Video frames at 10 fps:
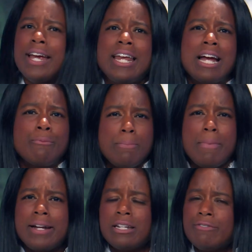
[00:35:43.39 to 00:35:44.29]
And I'm
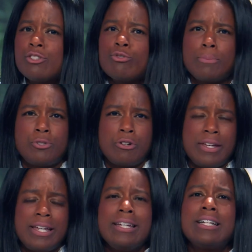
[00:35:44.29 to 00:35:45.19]
reminded of a scripture
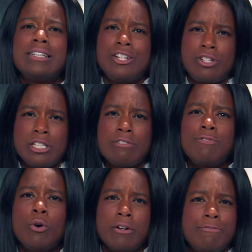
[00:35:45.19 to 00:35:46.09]
that in Galatians
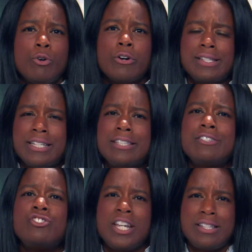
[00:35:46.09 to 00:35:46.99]
4, 4, it
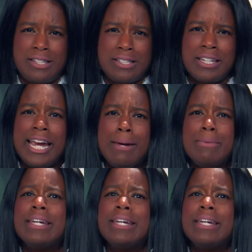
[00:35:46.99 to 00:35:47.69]
says Jesus yes, came God.